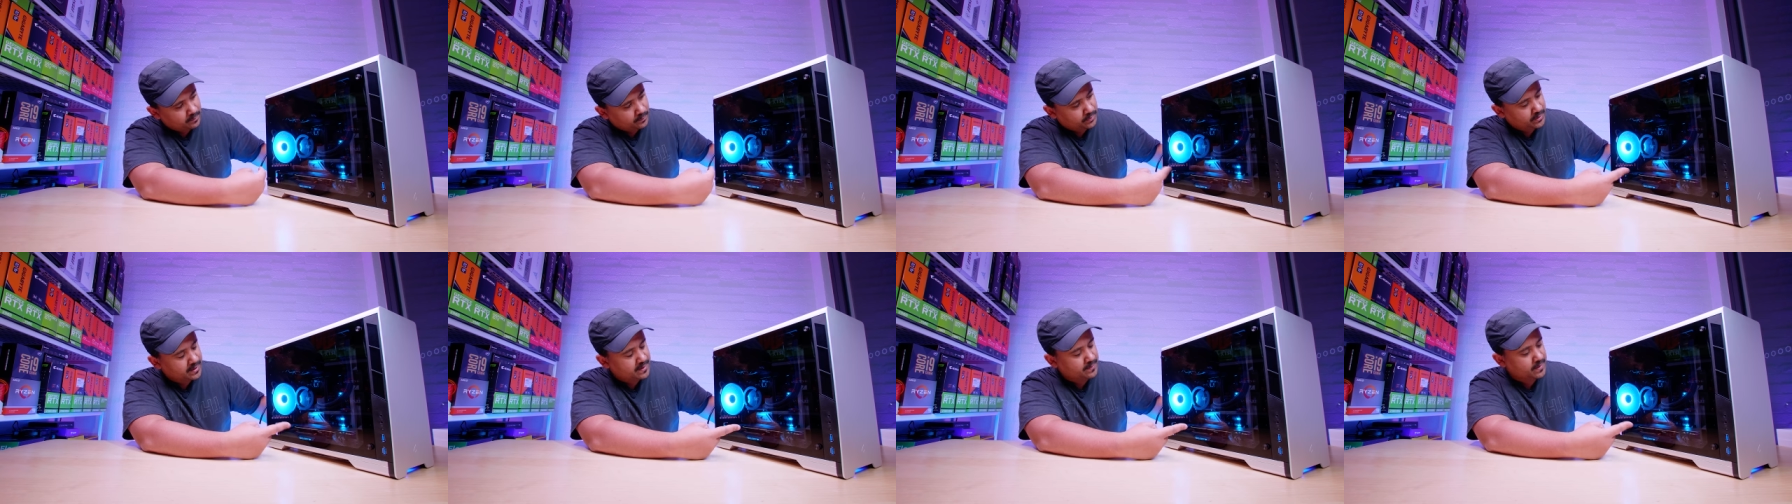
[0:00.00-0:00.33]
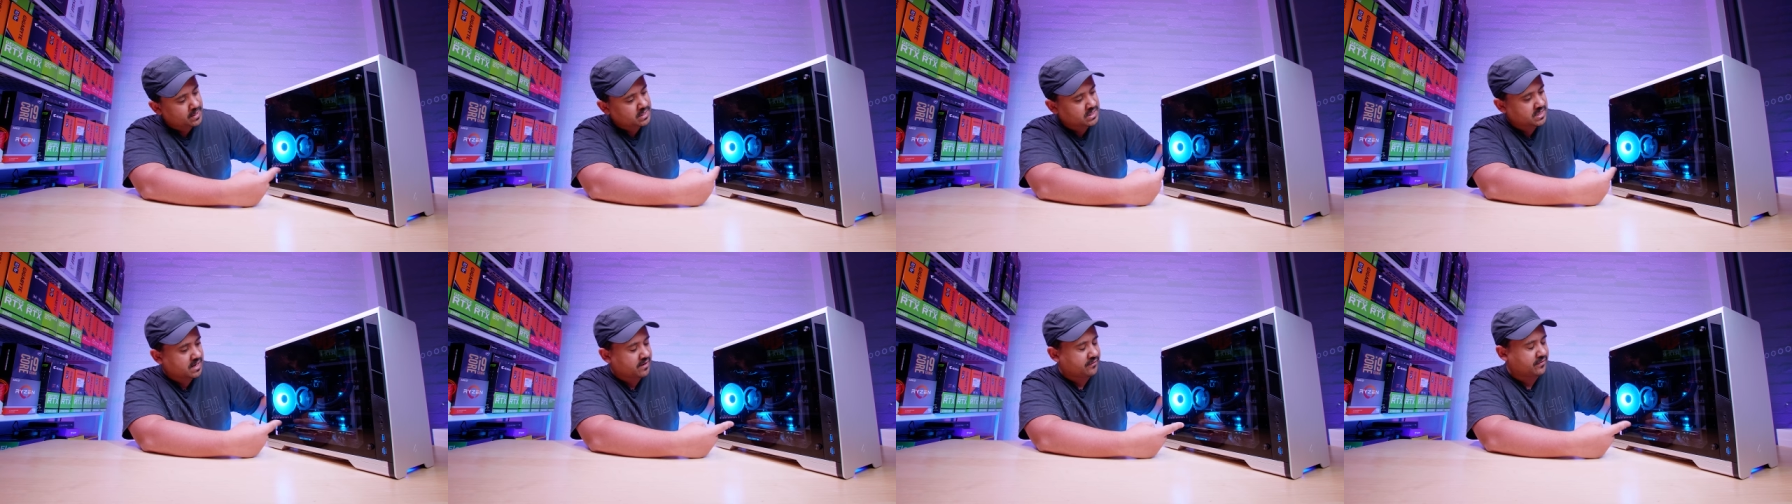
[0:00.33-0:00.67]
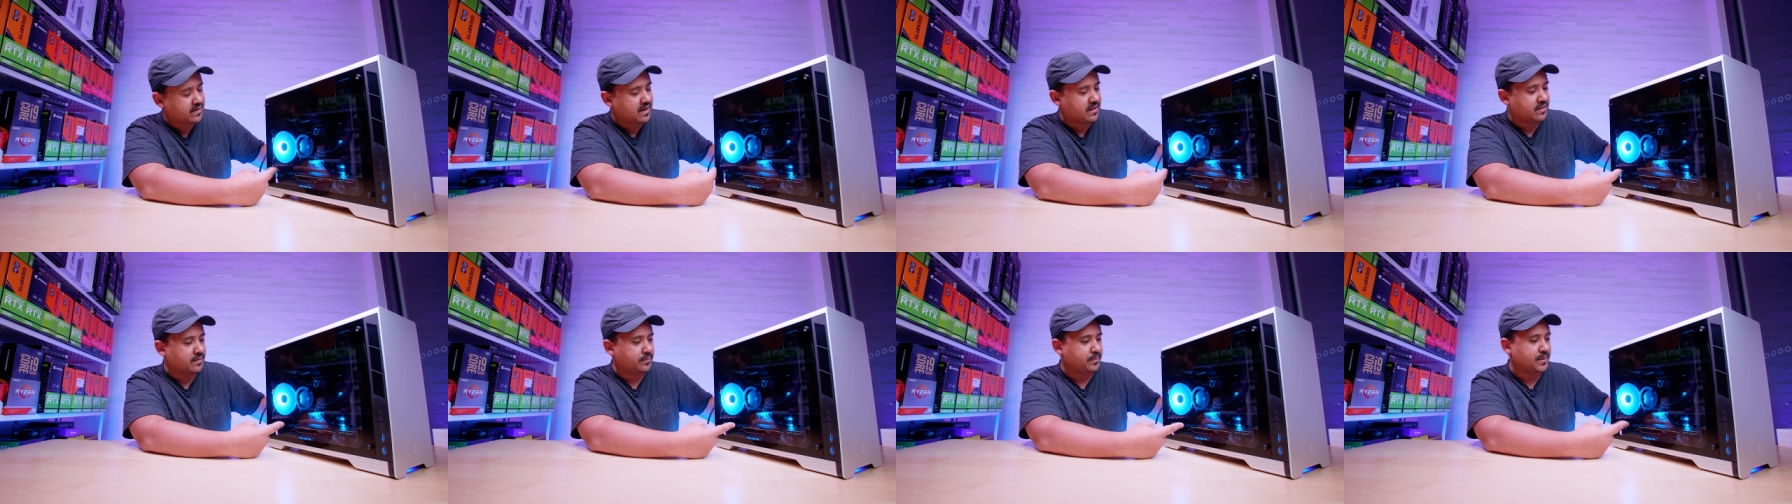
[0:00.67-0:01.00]
pretty much
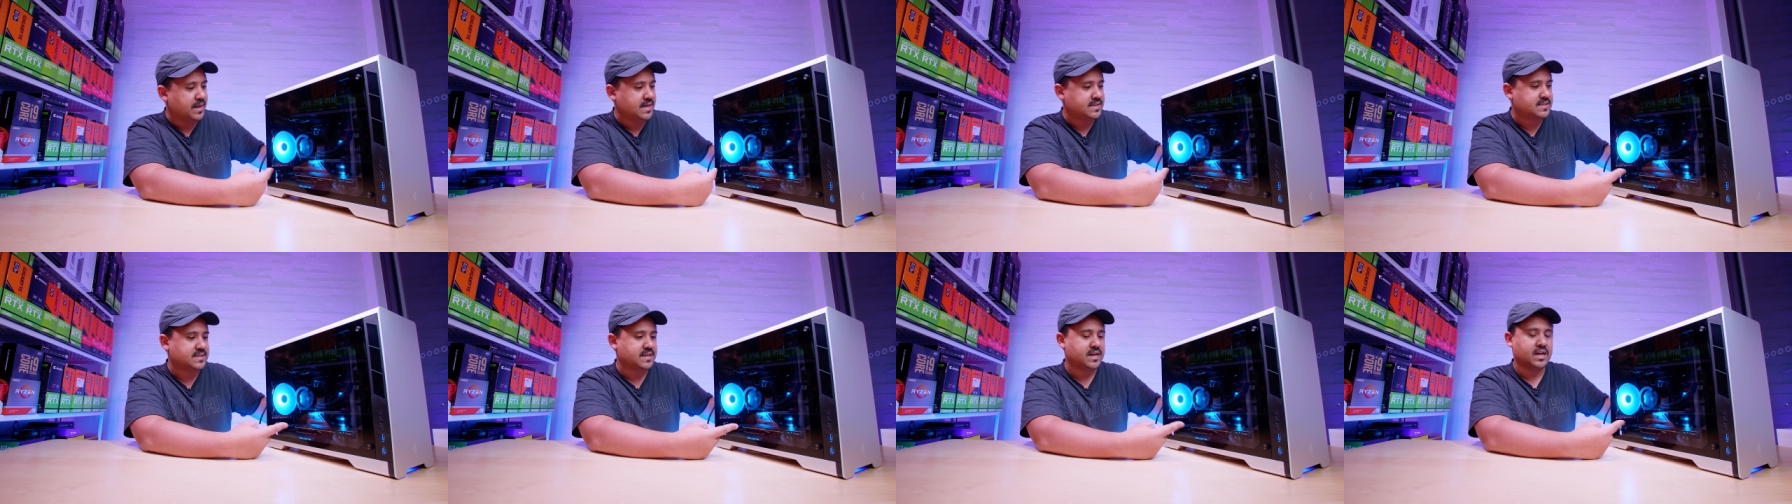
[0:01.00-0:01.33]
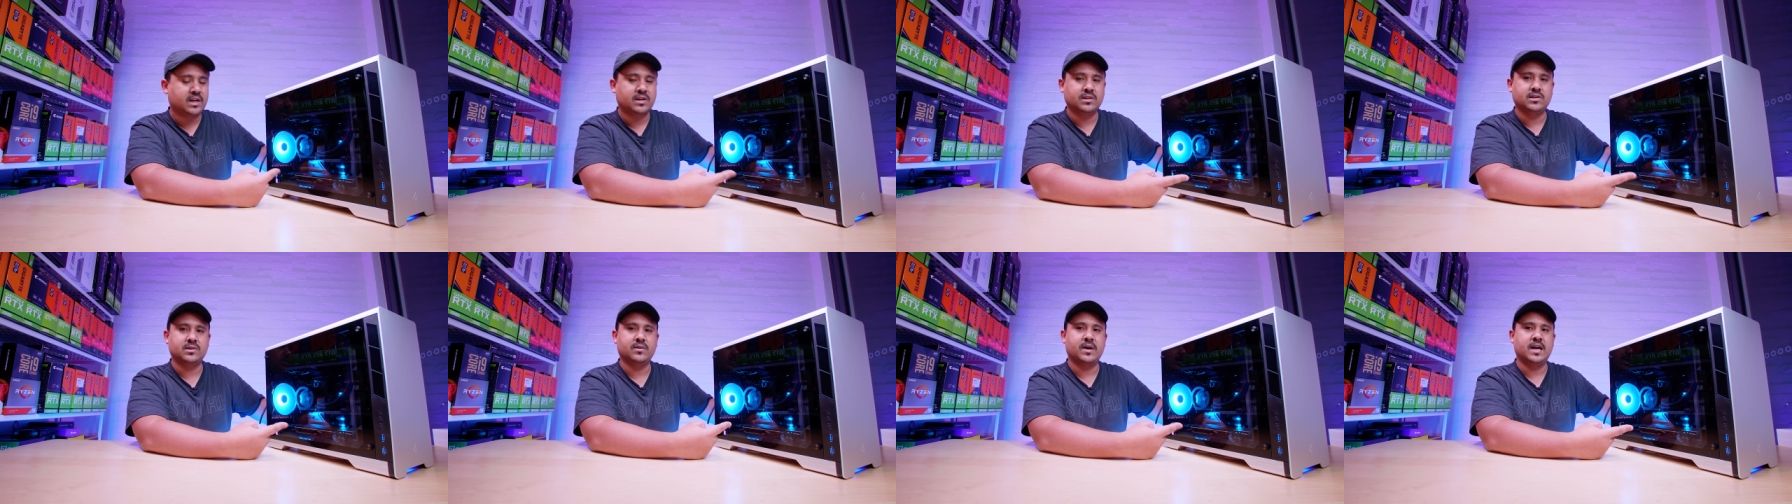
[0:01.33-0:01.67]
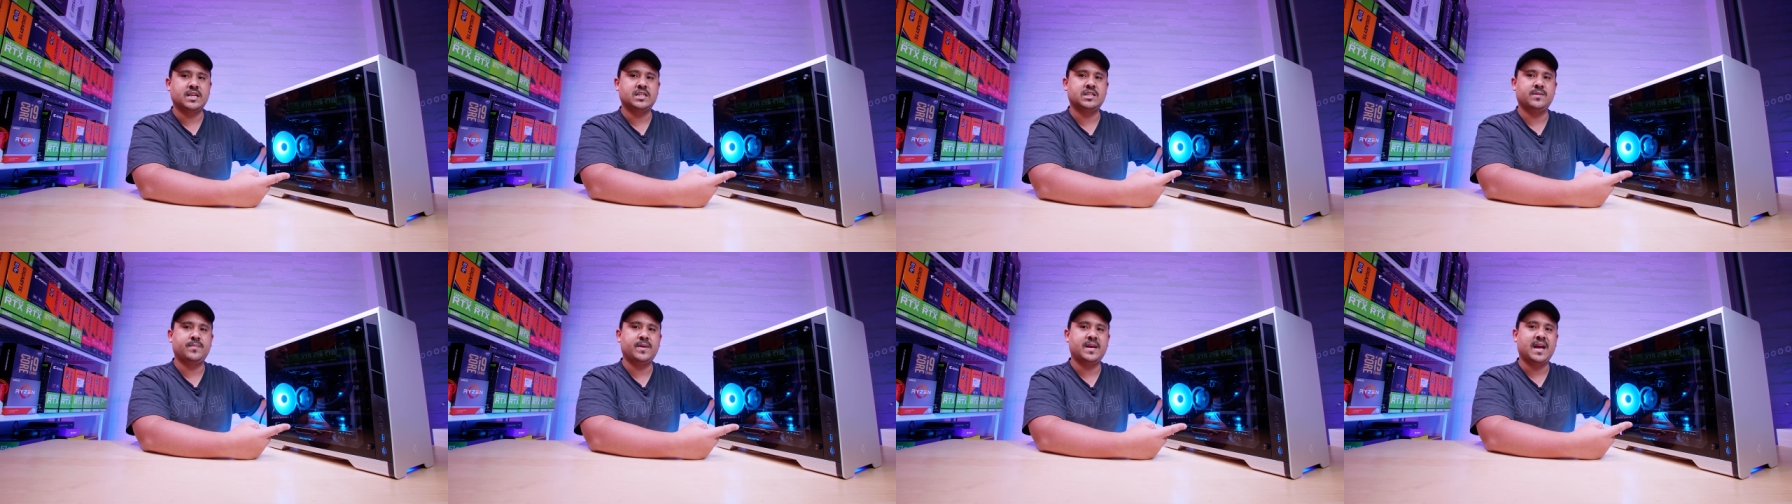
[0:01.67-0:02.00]
every other place that I could do
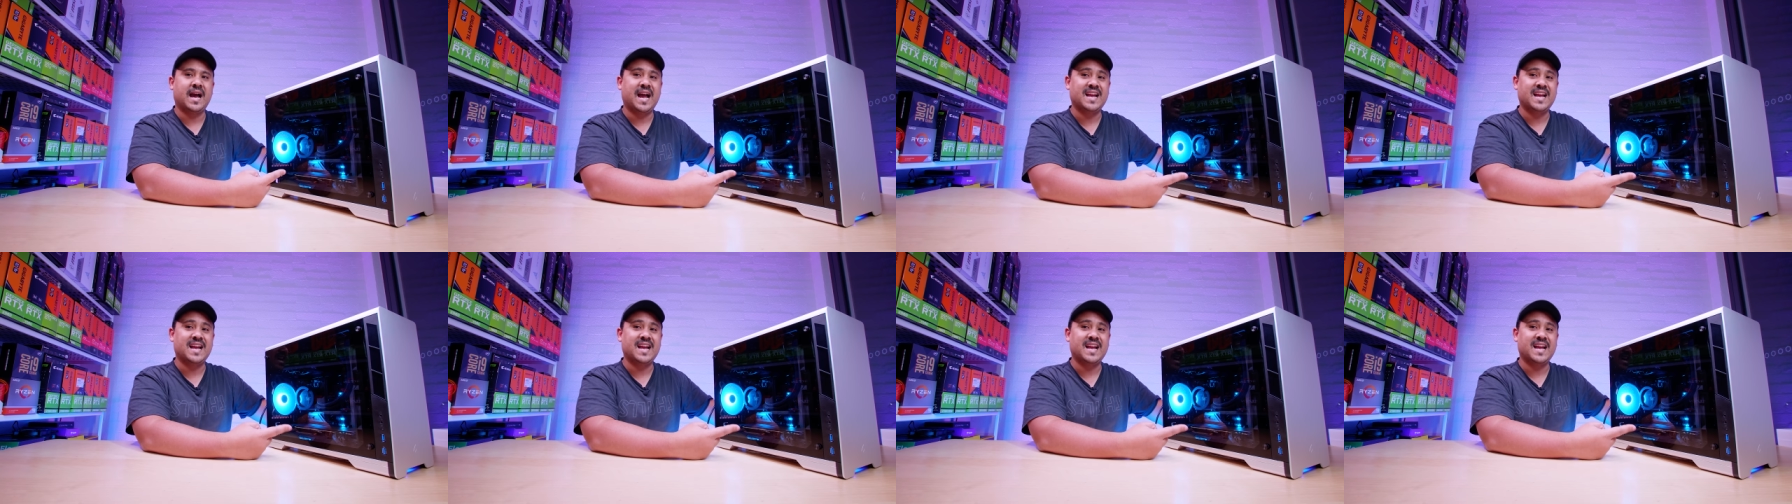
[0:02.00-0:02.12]
RGB,